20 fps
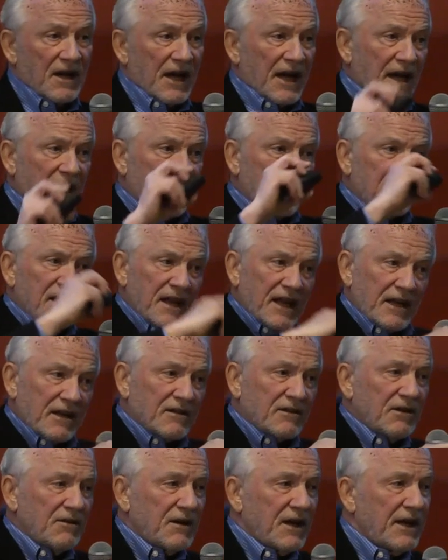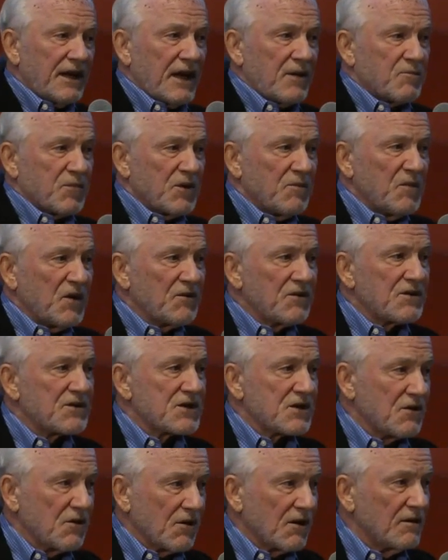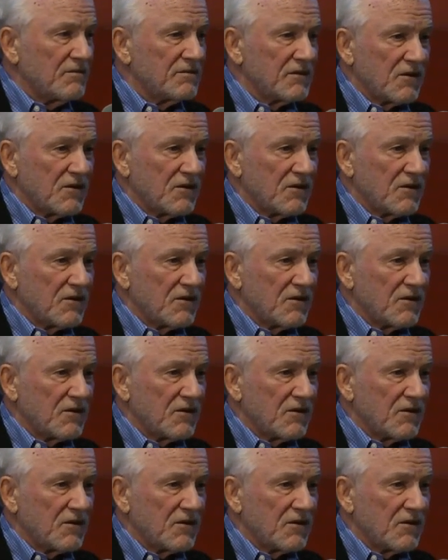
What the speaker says: and include a net promoter score